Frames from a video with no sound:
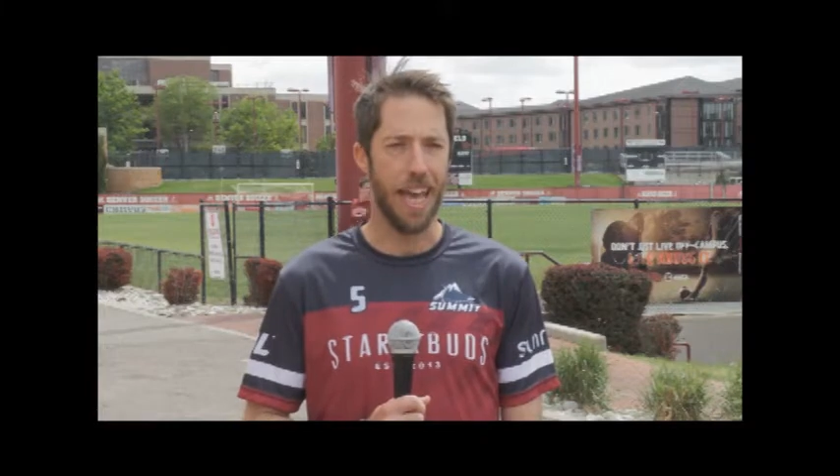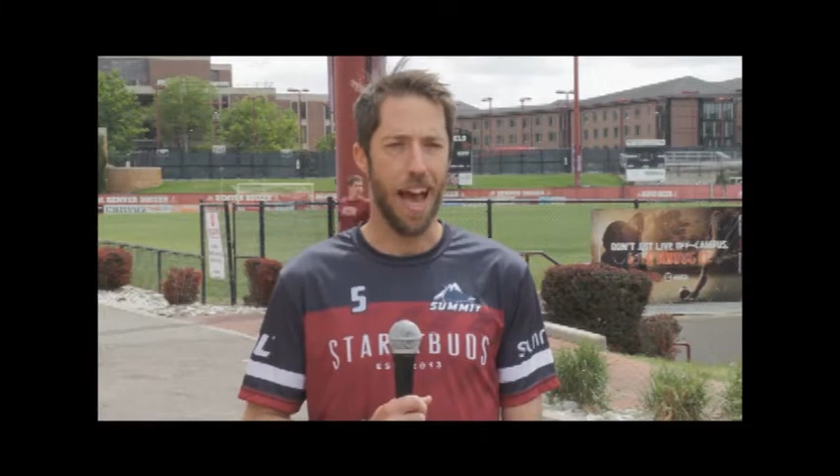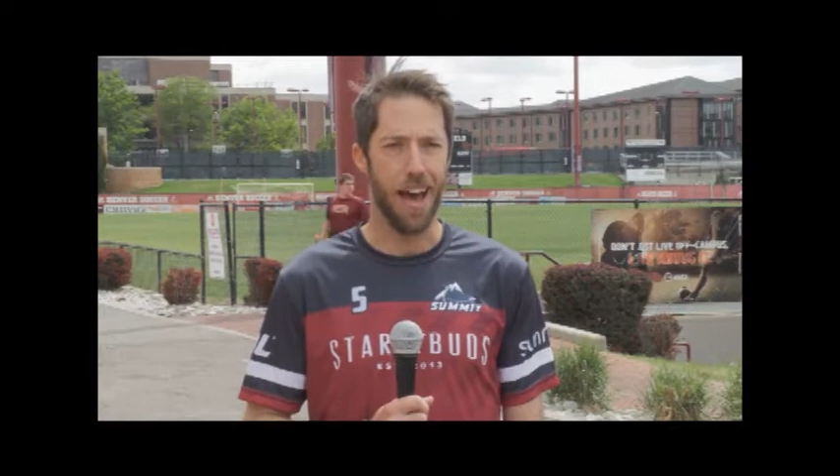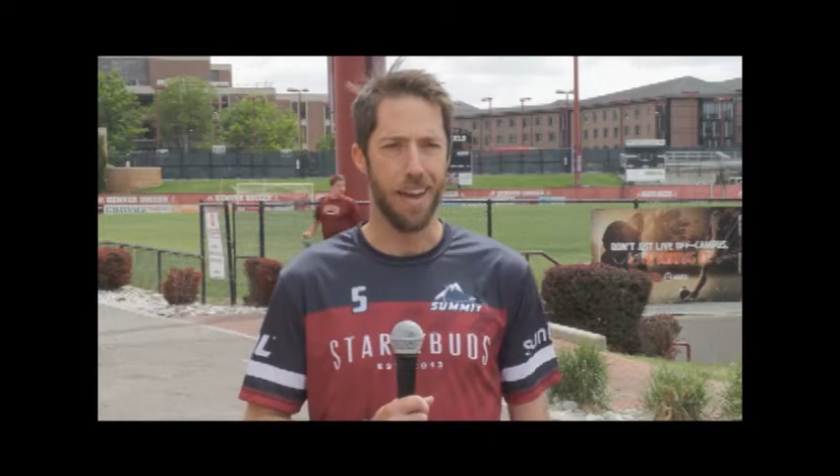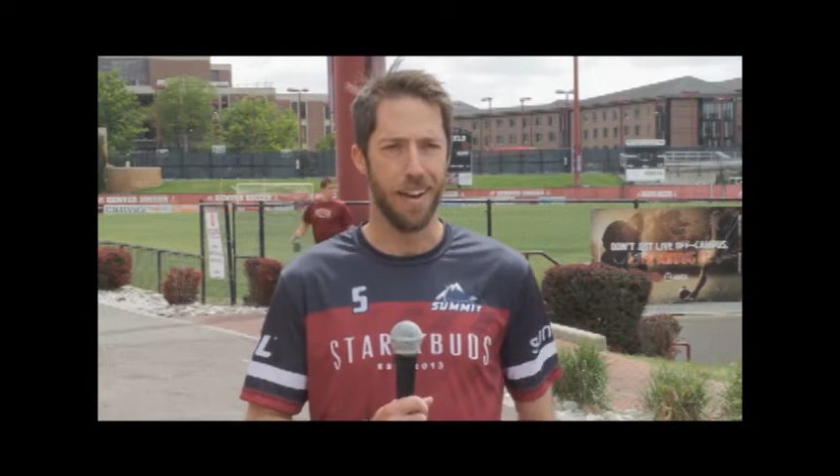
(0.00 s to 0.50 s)

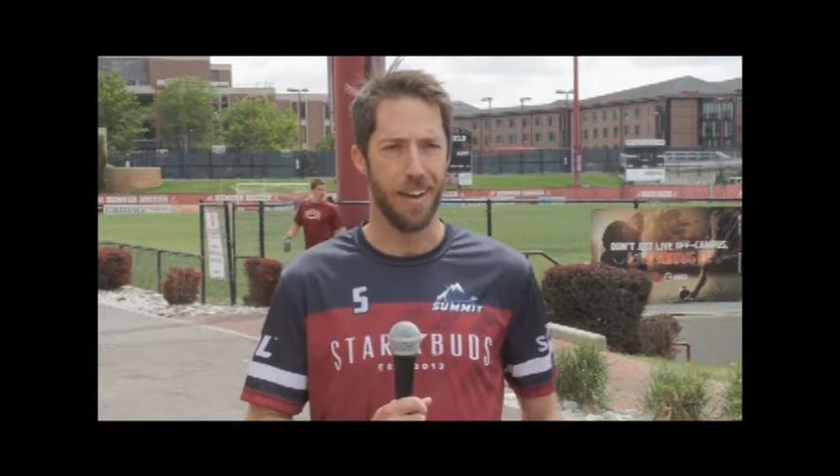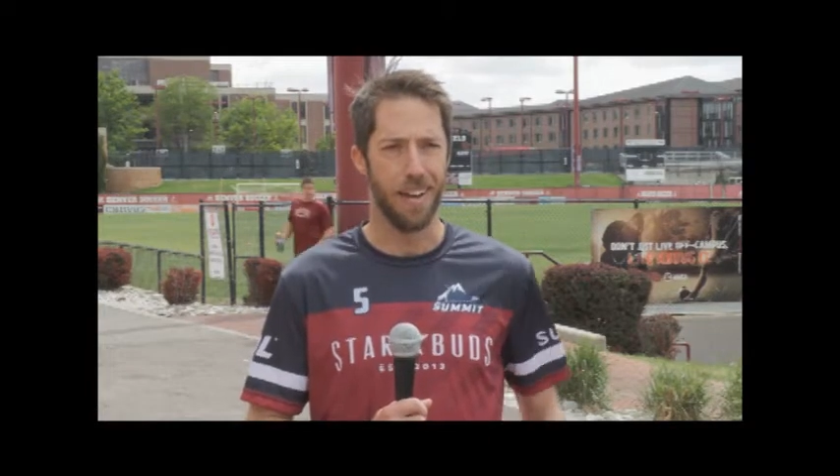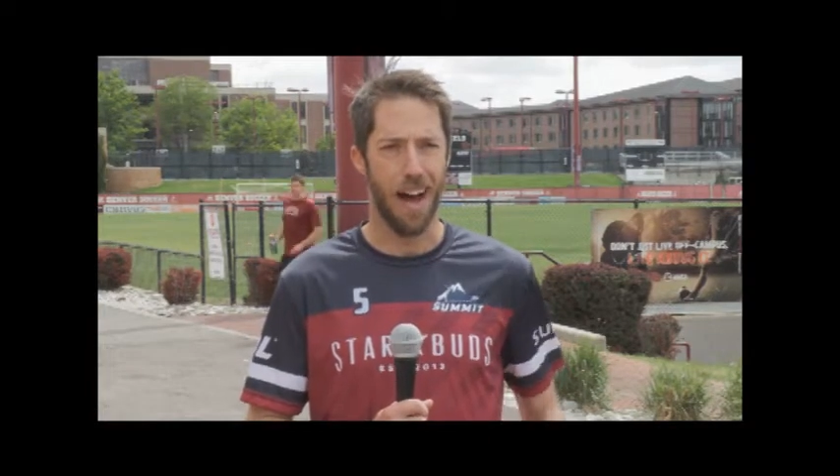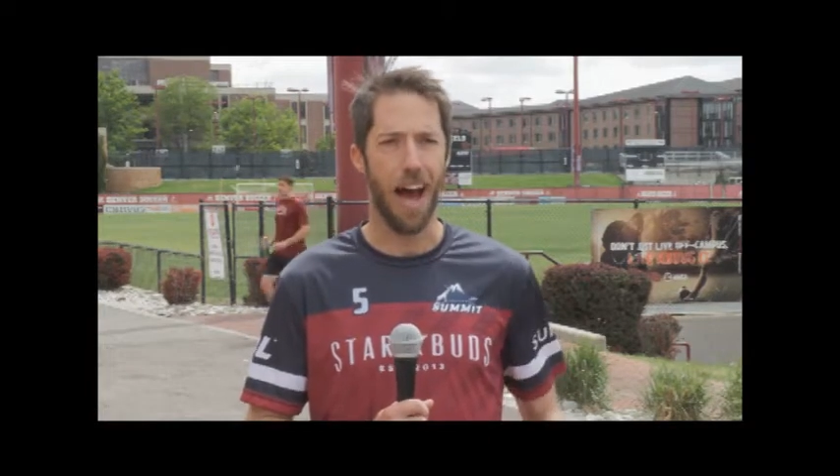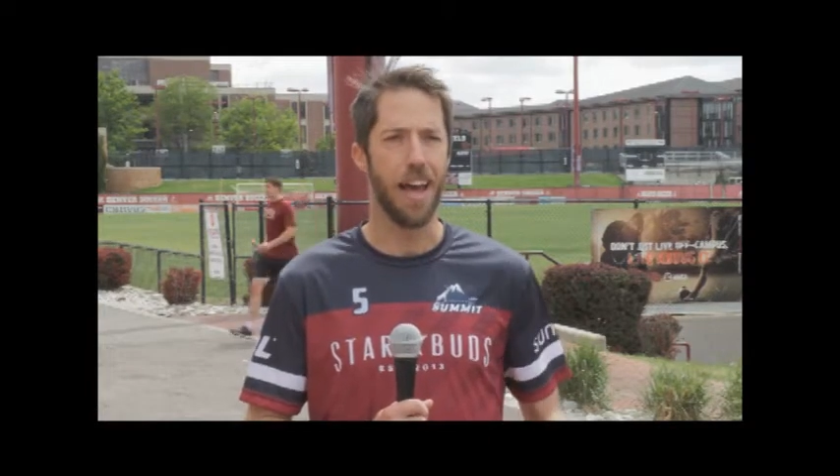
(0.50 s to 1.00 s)
had
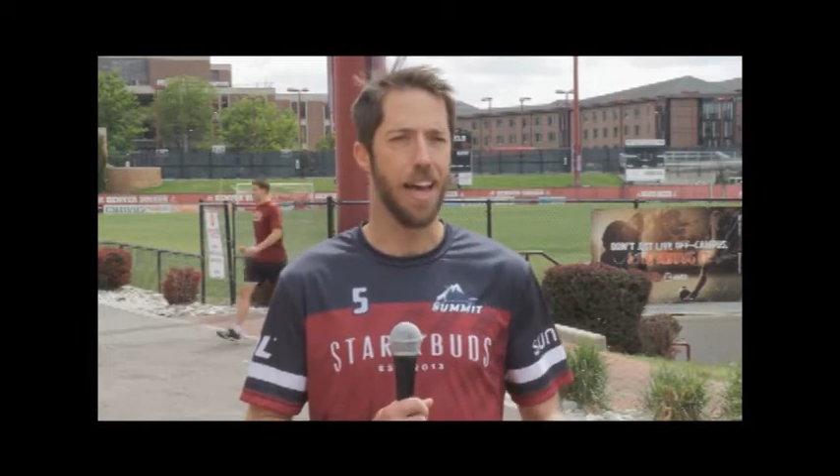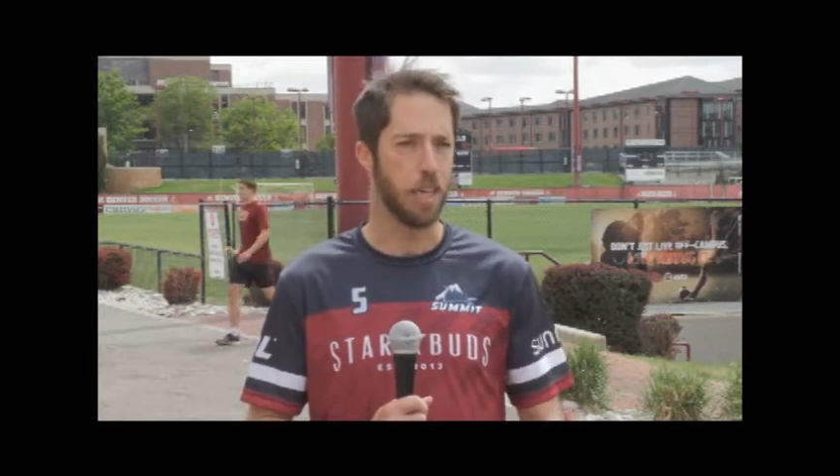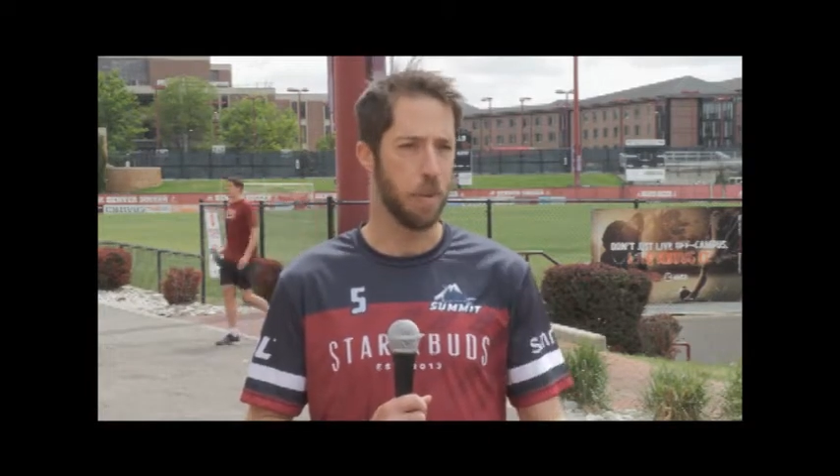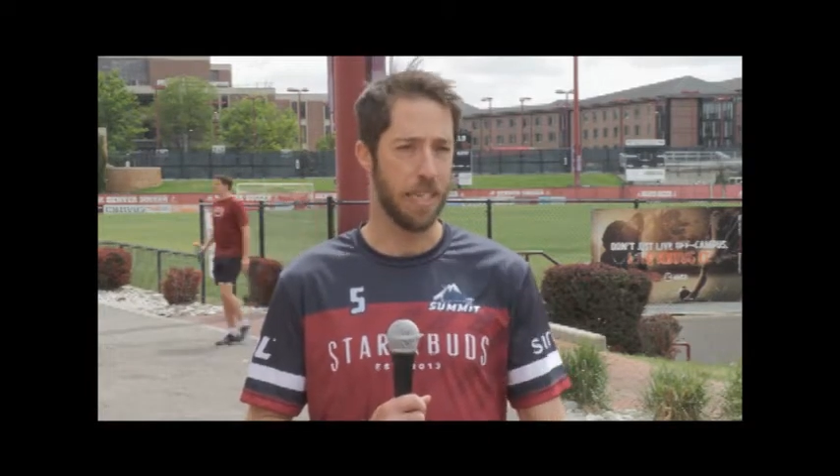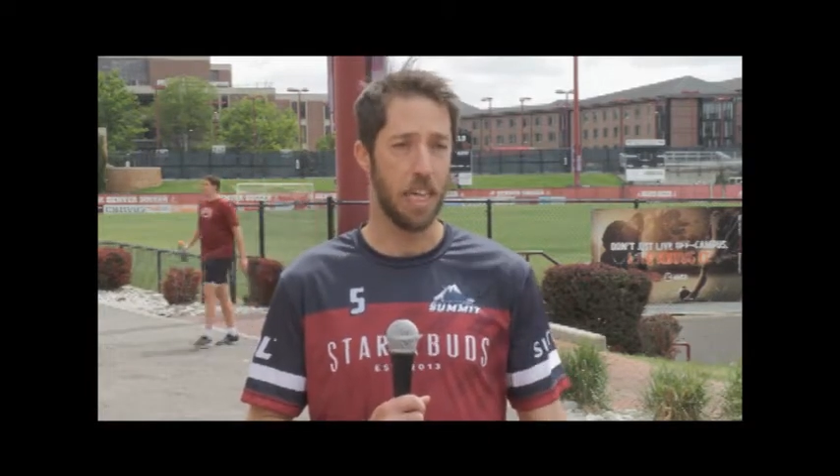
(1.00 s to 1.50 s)
high
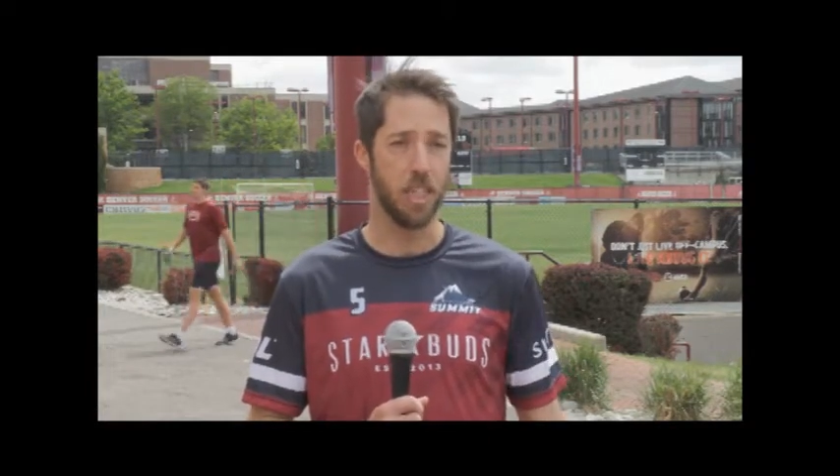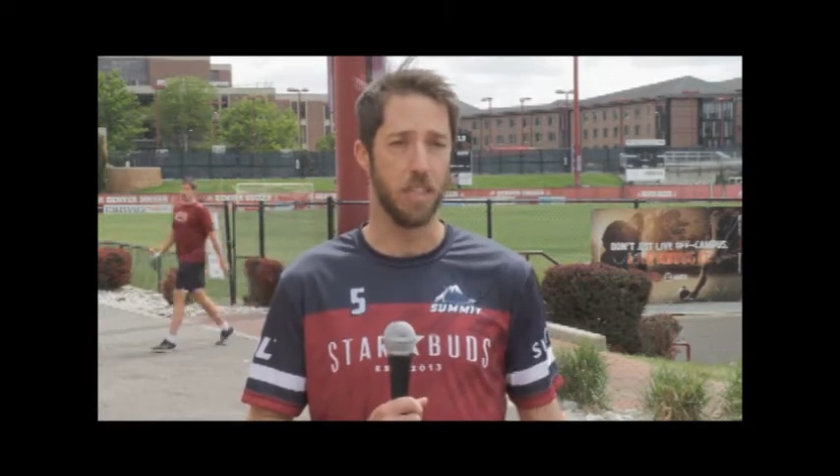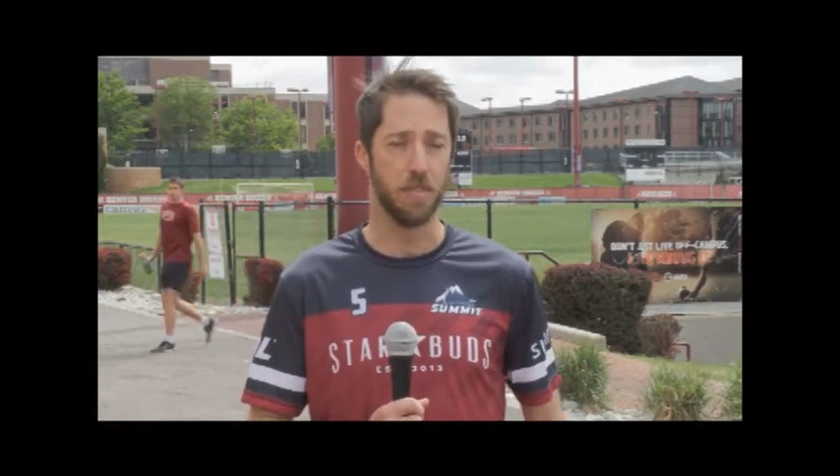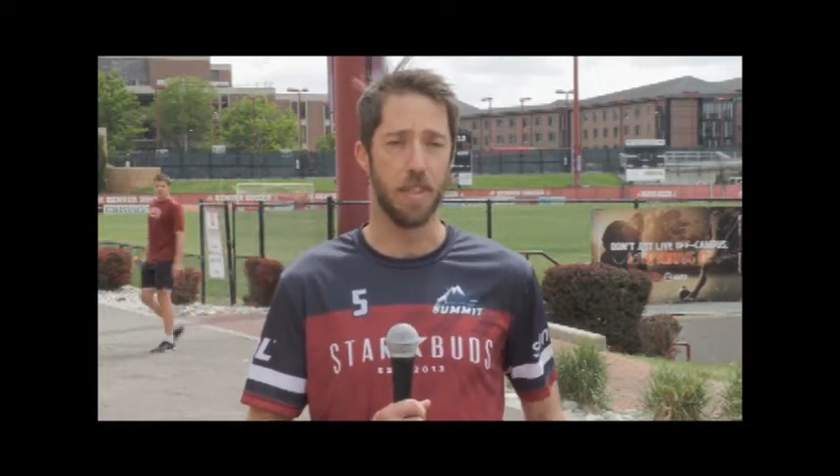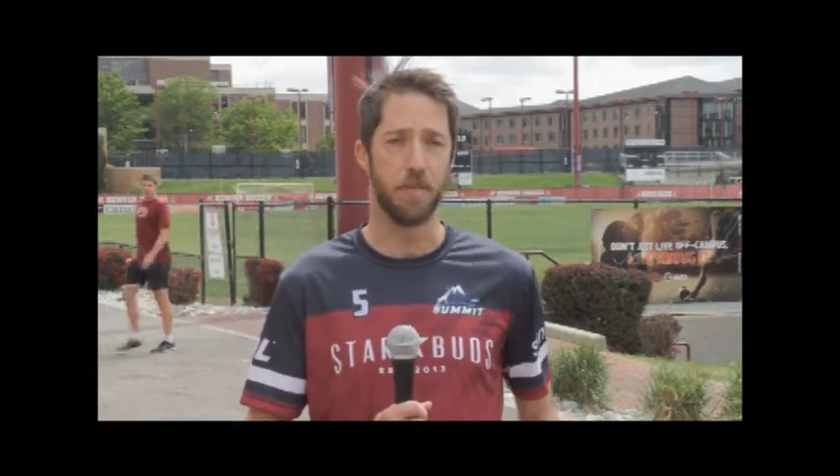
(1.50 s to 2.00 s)

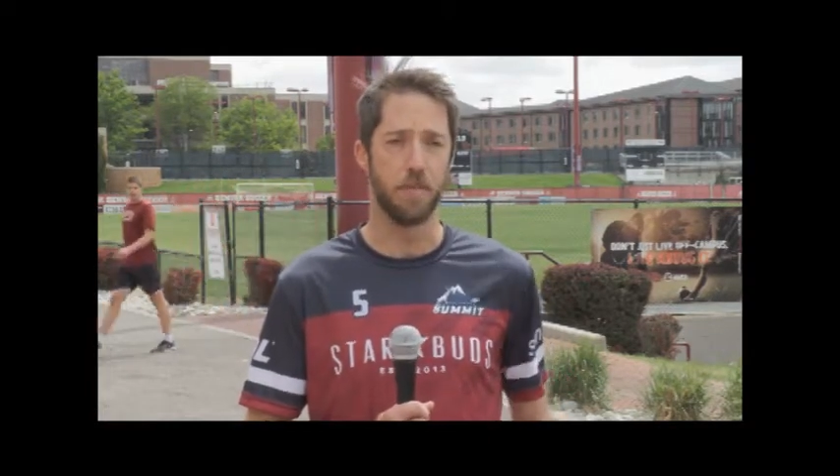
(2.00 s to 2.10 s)
expectations for, the,